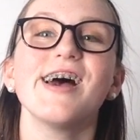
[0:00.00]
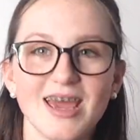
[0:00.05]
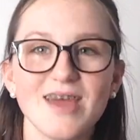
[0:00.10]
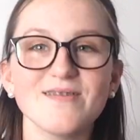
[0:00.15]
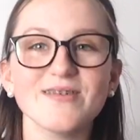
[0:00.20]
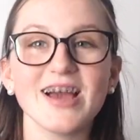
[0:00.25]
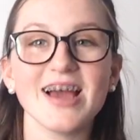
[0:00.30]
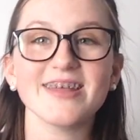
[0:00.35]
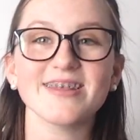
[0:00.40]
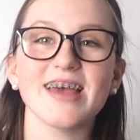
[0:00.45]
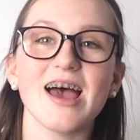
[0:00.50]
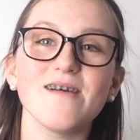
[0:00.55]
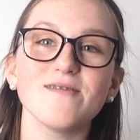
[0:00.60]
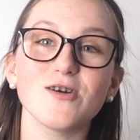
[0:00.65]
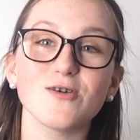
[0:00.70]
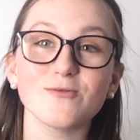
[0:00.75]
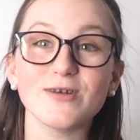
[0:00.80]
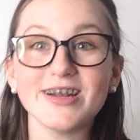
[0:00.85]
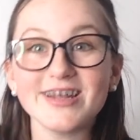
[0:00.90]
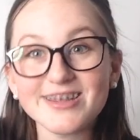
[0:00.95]
If you guys
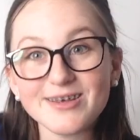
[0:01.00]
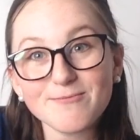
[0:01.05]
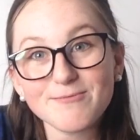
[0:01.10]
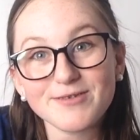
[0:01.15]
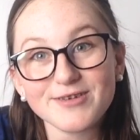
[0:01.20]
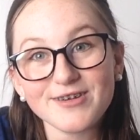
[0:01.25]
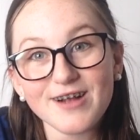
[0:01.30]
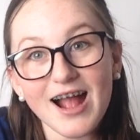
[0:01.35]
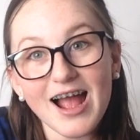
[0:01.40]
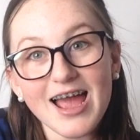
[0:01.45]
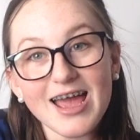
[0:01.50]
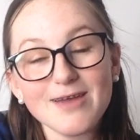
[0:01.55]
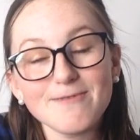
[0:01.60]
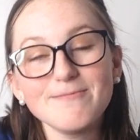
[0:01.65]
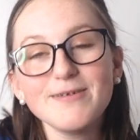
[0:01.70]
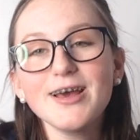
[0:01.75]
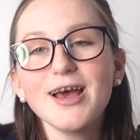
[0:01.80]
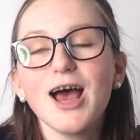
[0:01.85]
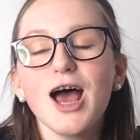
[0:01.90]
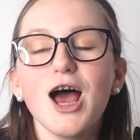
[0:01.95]
haven't already
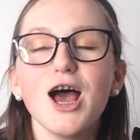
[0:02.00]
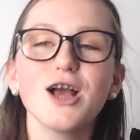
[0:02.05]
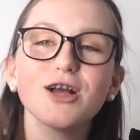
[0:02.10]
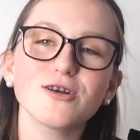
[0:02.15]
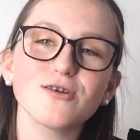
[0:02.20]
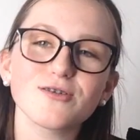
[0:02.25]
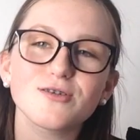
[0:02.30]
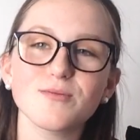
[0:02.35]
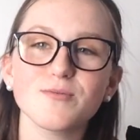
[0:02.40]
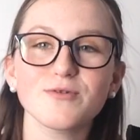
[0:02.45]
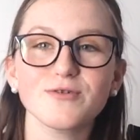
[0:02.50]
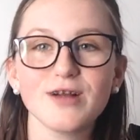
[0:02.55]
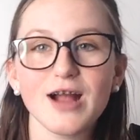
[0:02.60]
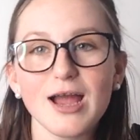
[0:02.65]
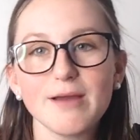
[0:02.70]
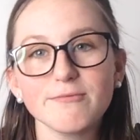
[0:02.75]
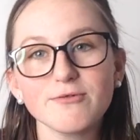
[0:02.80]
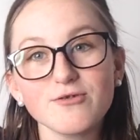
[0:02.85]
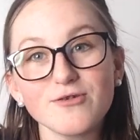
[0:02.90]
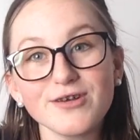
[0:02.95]
subscribed, go
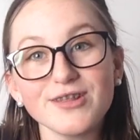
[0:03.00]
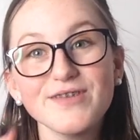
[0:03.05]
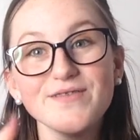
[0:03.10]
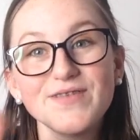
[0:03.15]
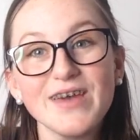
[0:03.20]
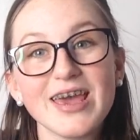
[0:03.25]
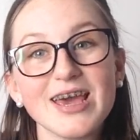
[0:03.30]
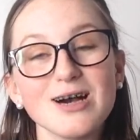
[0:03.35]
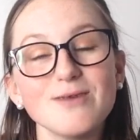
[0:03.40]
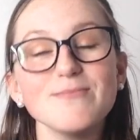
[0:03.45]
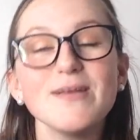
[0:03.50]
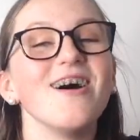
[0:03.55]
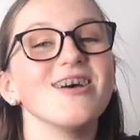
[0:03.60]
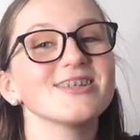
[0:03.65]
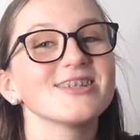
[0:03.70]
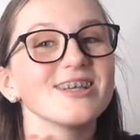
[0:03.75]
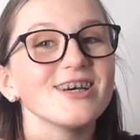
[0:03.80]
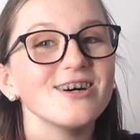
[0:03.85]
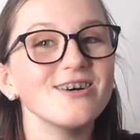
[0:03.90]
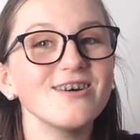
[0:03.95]
subscribe and join the fam.
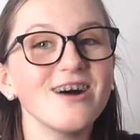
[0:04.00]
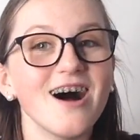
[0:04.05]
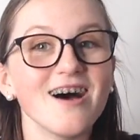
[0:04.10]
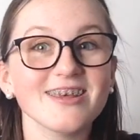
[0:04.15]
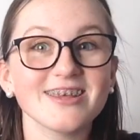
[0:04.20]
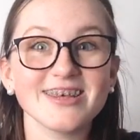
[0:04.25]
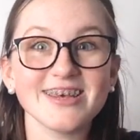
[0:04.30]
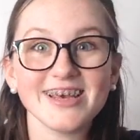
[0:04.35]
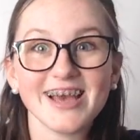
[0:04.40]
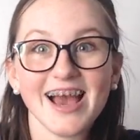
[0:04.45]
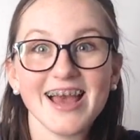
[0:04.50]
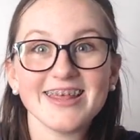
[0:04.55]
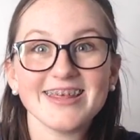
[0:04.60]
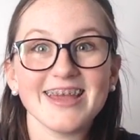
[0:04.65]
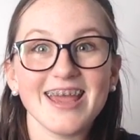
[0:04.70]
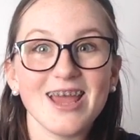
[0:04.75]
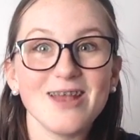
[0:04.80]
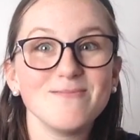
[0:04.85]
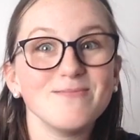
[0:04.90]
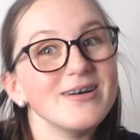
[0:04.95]
Also, I'll see you guys
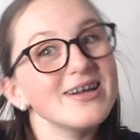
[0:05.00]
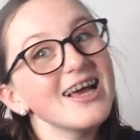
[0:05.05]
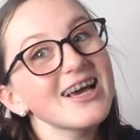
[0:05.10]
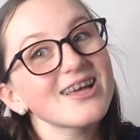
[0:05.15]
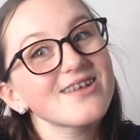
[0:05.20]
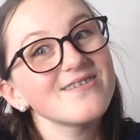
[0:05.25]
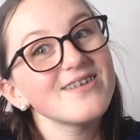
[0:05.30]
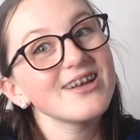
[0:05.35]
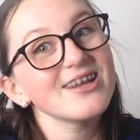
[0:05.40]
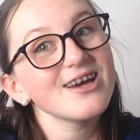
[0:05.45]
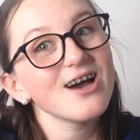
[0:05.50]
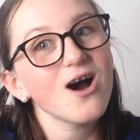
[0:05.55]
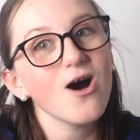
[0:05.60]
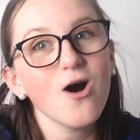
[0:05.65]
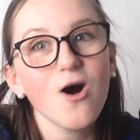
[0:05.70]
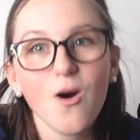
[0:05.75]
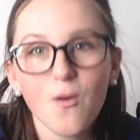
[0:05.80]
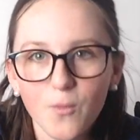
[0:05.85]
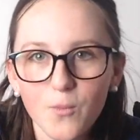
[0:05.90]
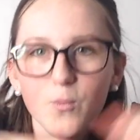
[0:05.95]
in my next
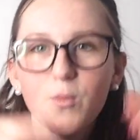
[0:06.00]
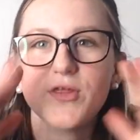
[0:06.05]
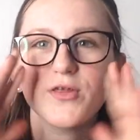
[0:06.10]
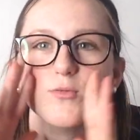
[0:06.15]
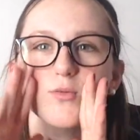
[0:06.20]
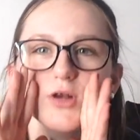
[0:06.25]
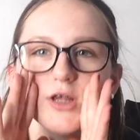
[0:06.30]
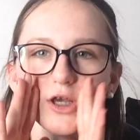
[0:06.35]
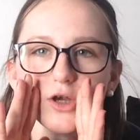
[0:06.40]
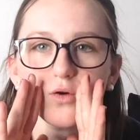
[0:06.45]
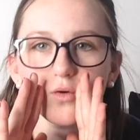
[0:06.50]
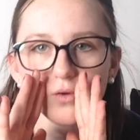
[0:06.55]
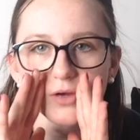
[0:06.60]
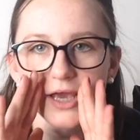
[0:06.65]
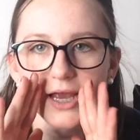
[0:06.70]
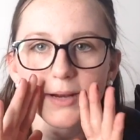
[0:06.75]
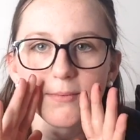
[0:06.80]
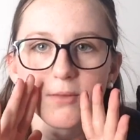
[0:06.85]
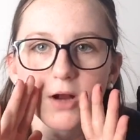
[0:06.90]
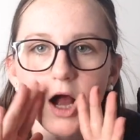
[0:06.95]
video with a really cool
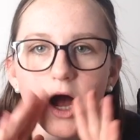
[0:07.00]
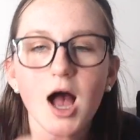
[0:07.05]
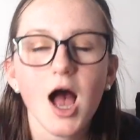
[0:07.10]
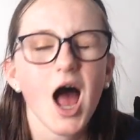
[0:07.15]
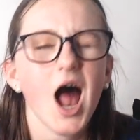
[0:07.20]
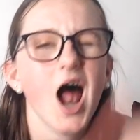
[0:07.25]
camera.